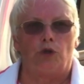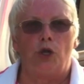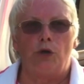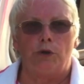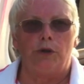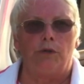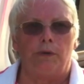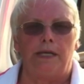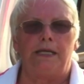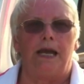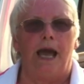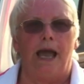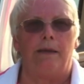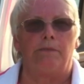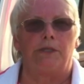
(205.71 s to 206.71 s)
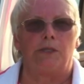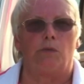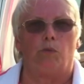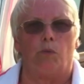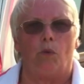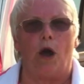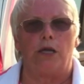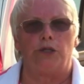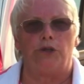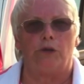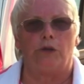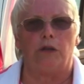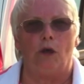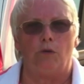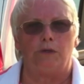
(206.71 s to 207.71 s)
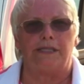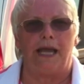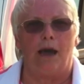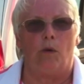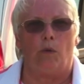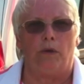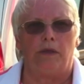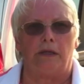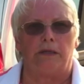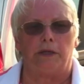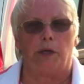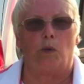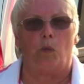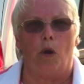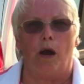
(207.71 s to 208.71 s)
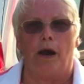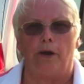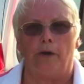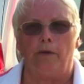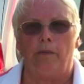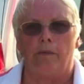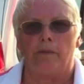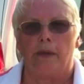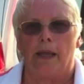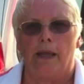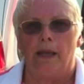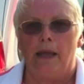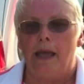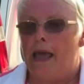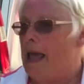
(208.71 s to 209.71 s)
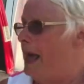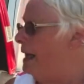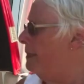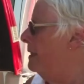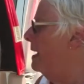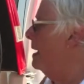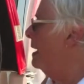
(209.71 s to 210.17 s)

two or three times, wash the clothes out with clear water, and